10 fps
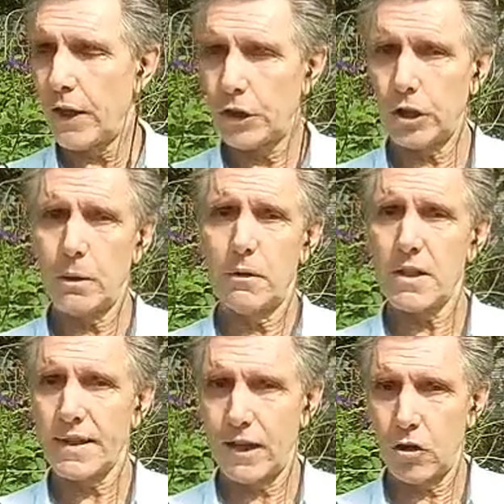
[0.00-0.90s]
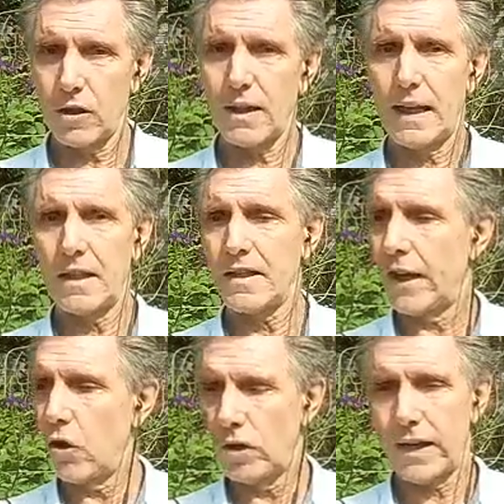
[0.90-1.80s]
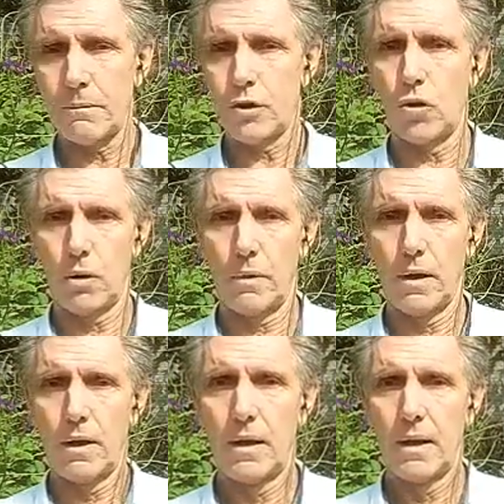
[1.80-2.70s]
vegetables cannot cleanse, they only absorb.